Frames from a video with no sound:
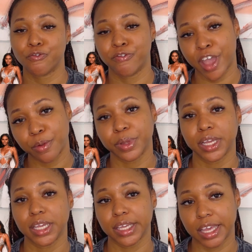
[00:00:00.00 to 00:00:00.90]

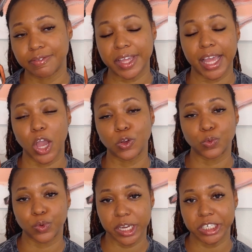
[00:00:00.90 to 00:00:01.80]
very giving
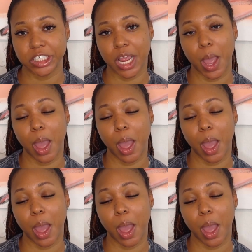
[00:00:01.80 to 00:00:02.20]
rich,